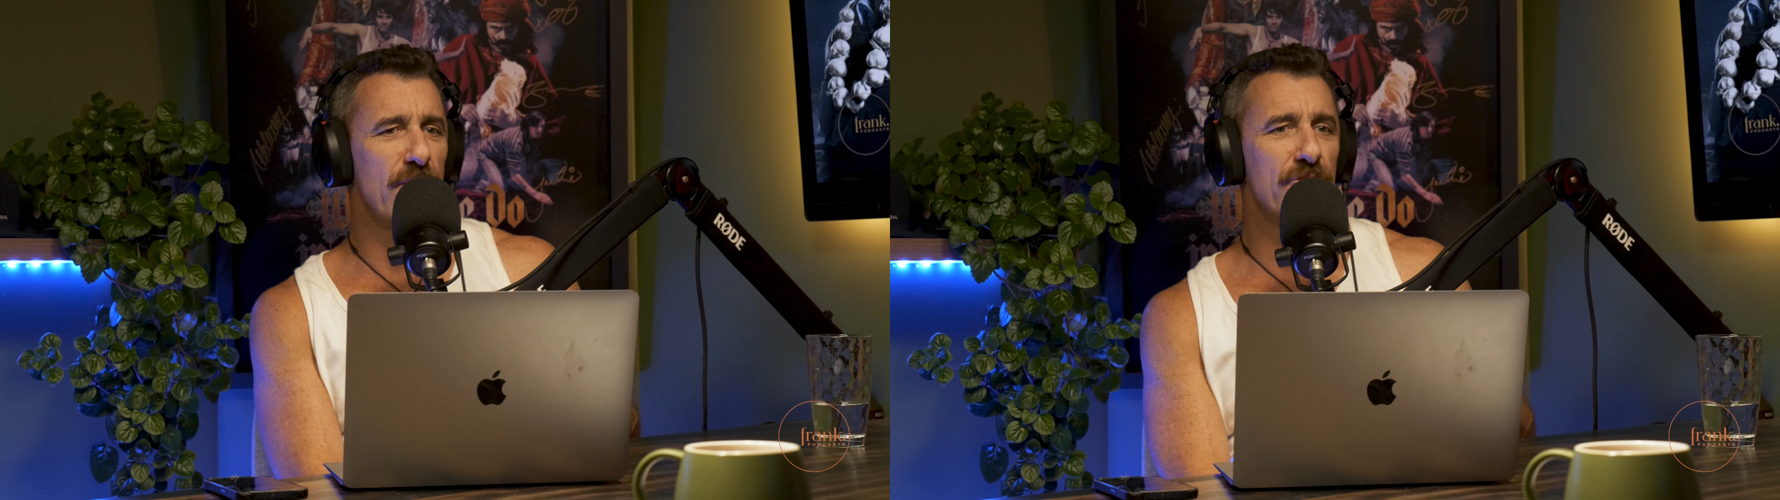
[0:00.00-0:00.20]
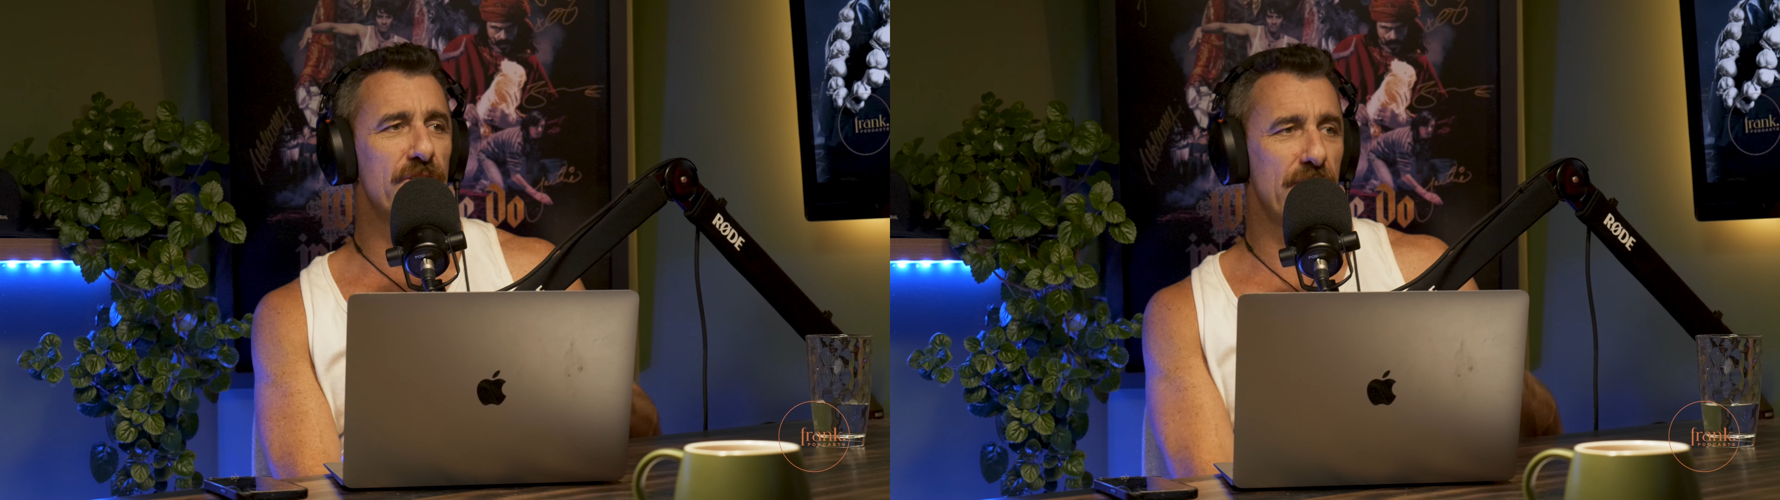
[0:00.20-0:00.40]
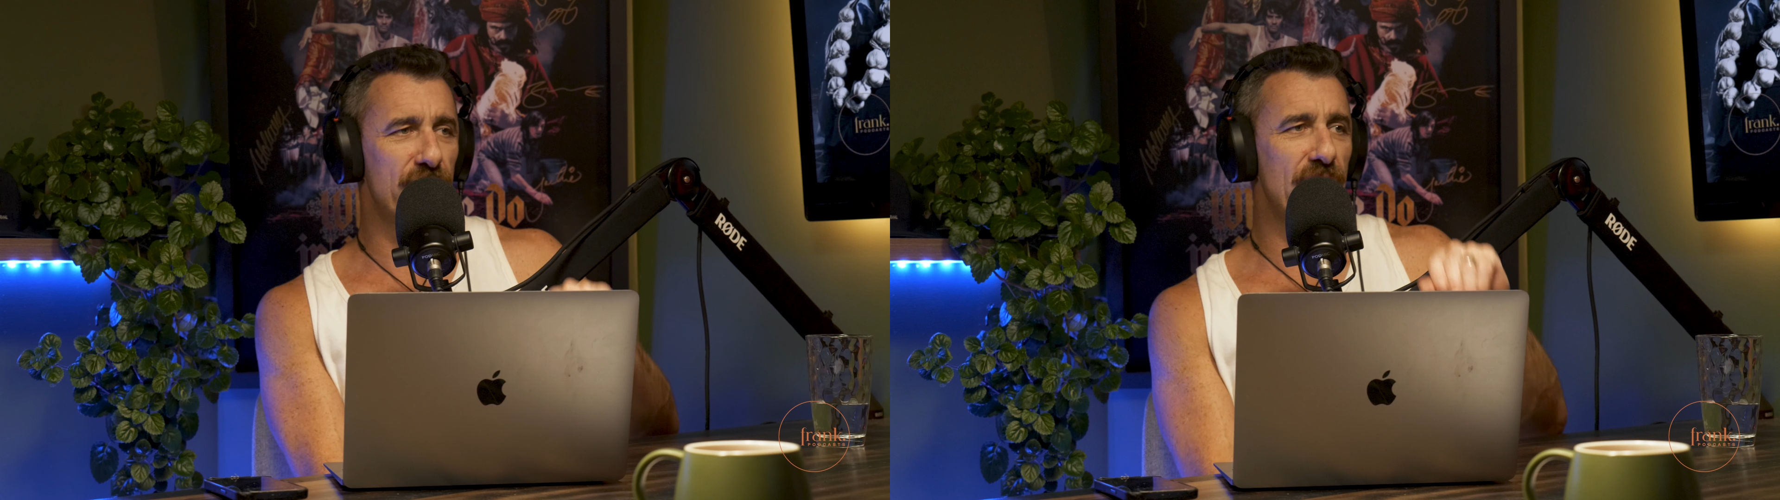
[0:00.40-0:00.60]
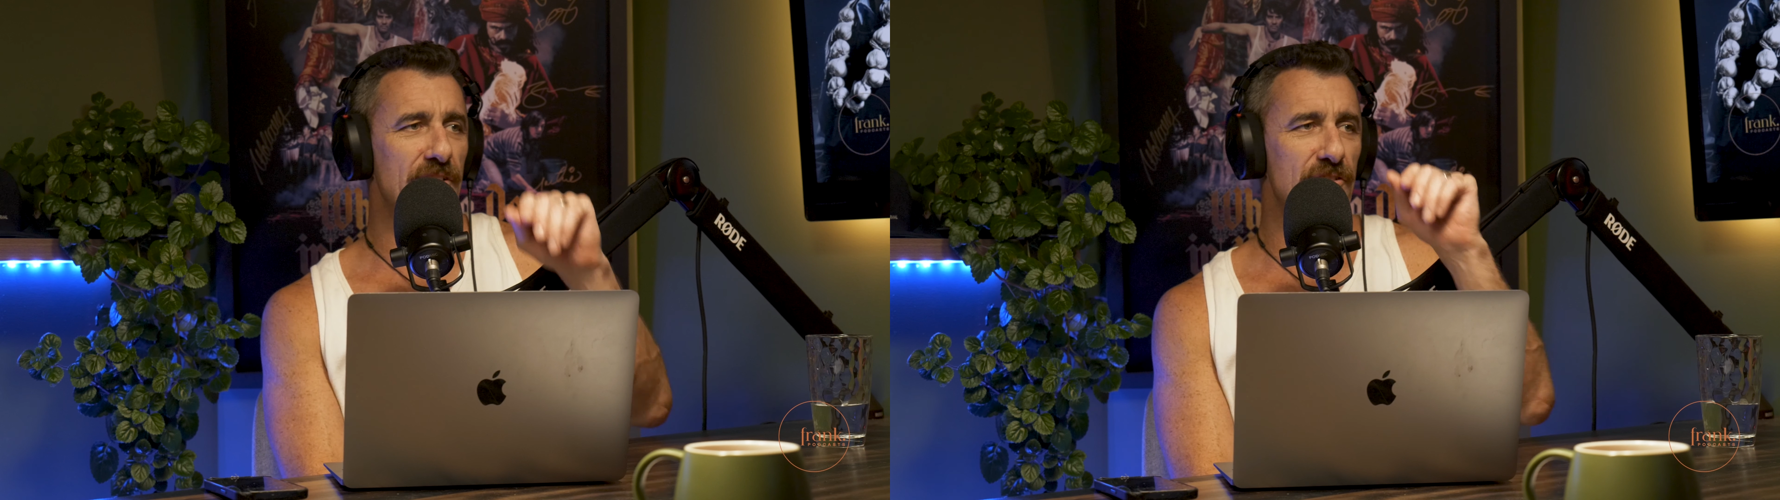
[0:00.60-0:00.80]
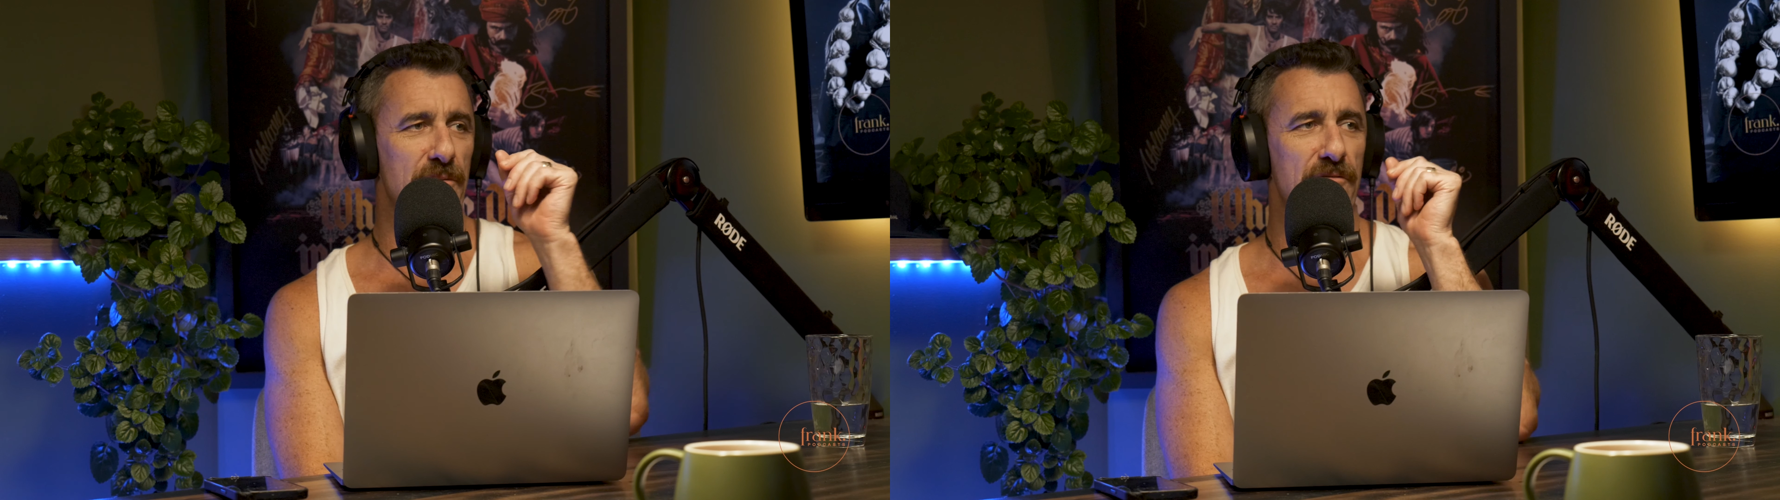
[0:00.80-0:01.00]
always see you're
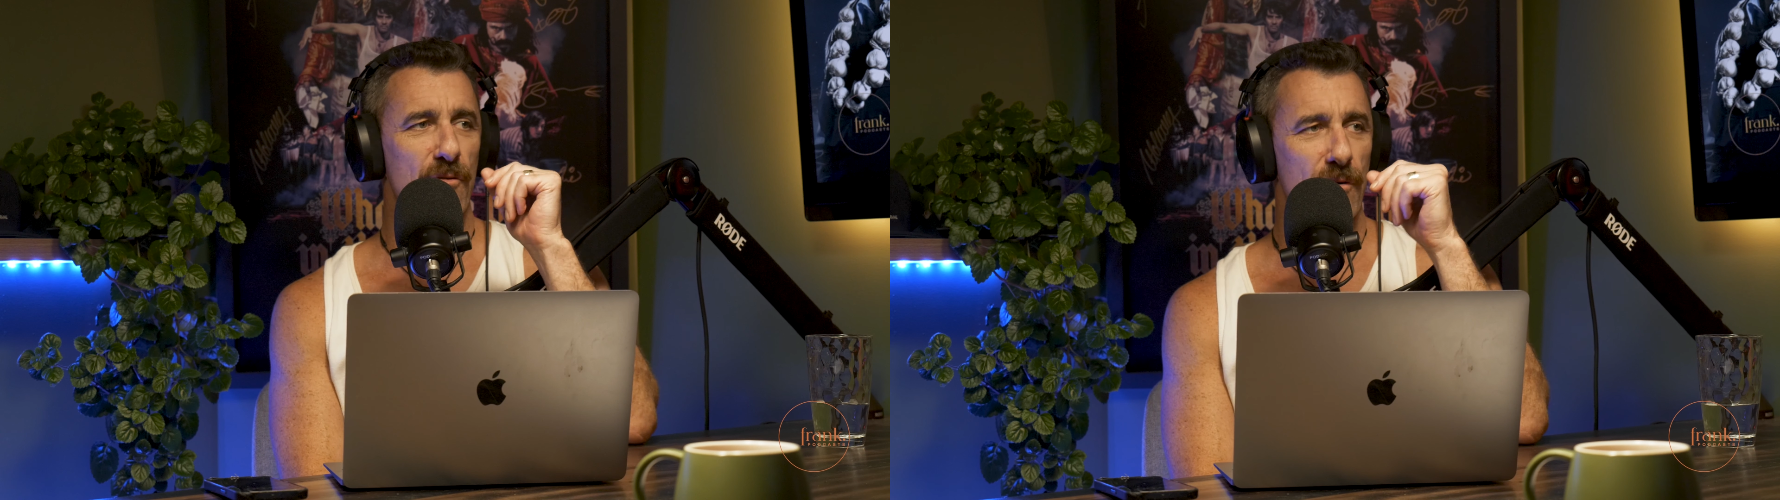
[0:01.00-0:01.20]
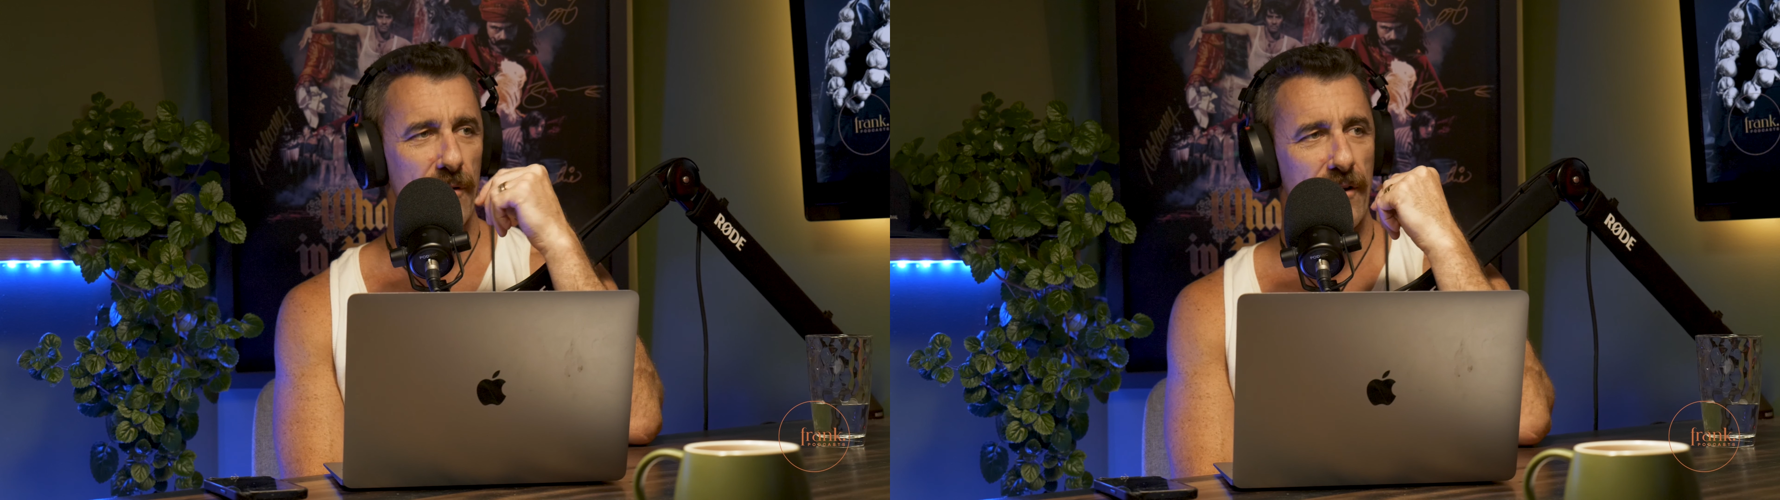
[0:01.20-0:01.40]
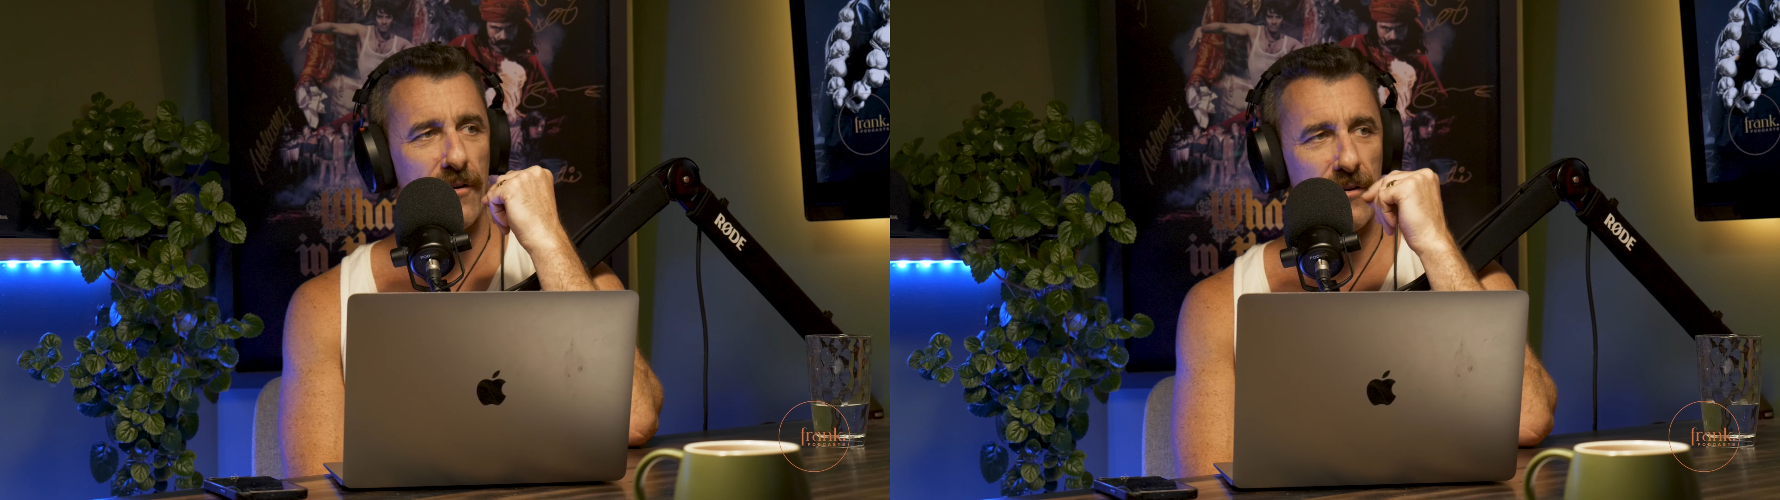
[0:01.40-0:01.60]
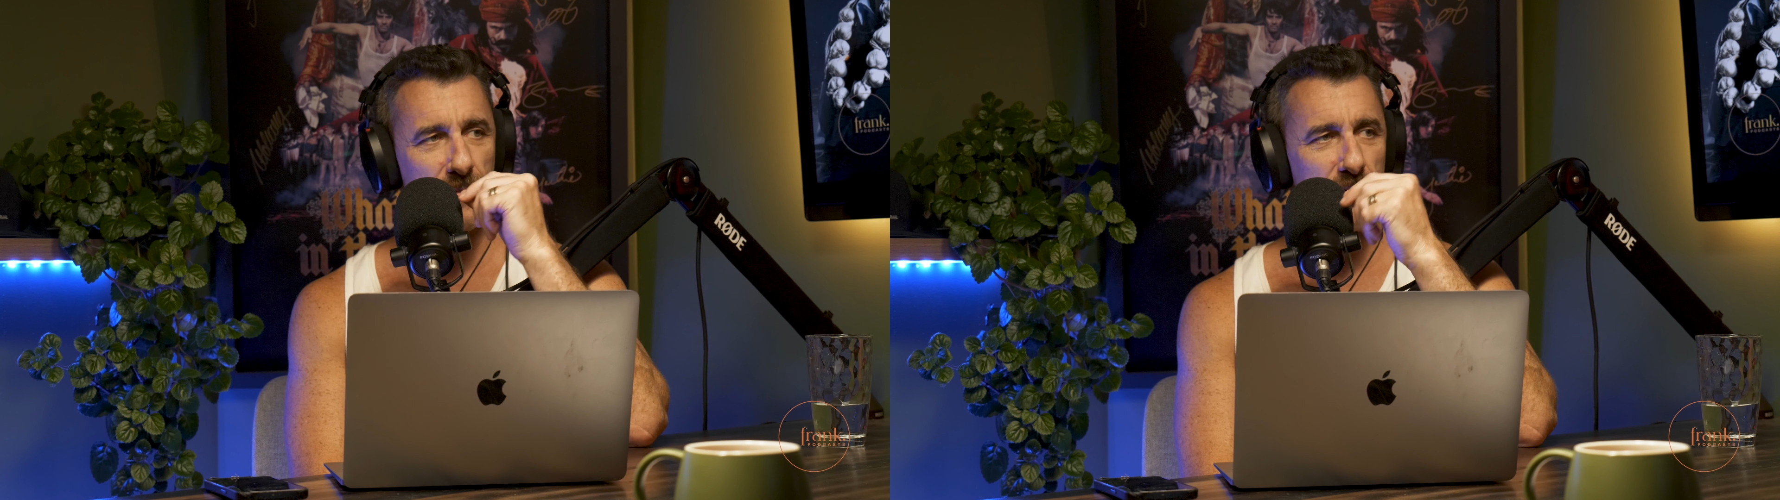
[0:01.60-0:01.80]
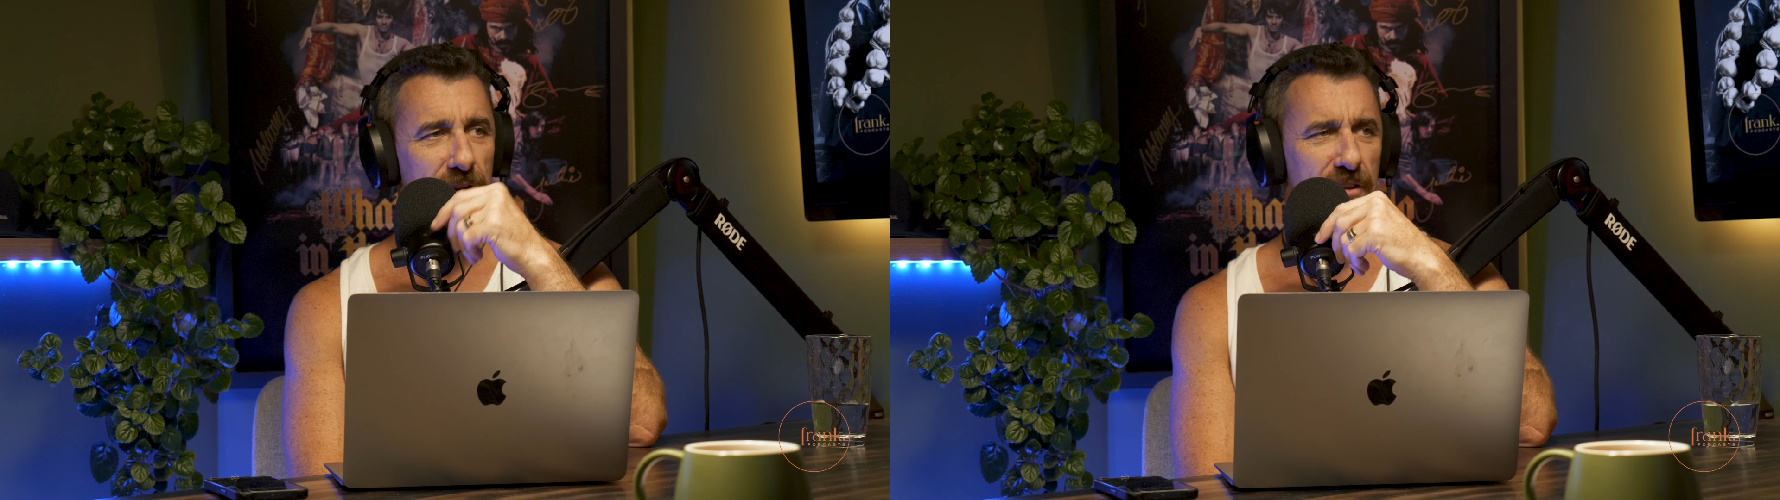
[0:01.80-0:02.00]
saying just before we got on
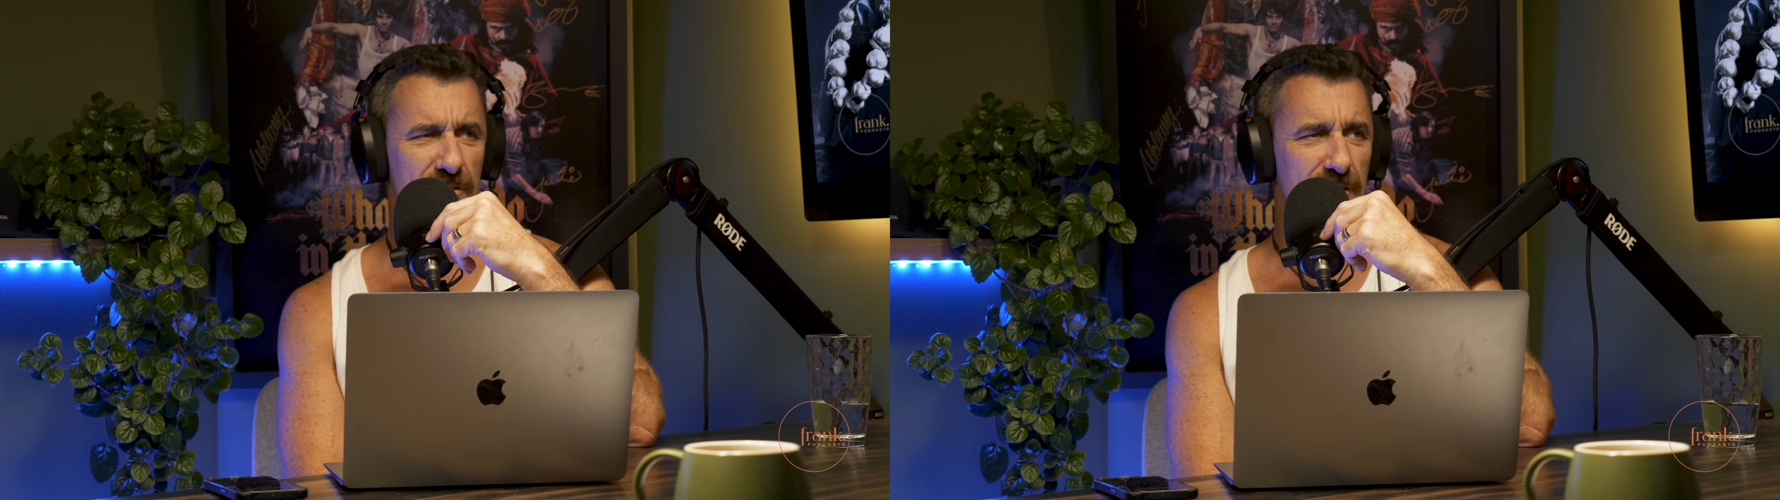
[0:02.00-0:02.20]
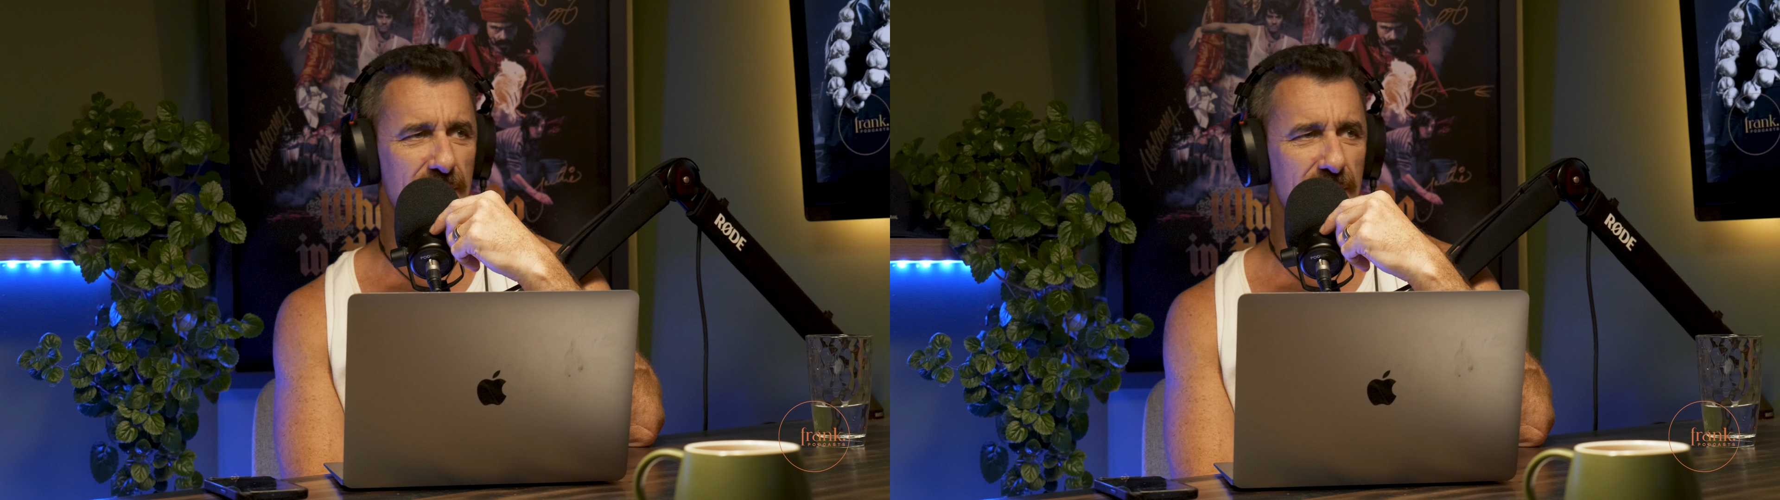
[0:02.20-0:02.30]
the podcast,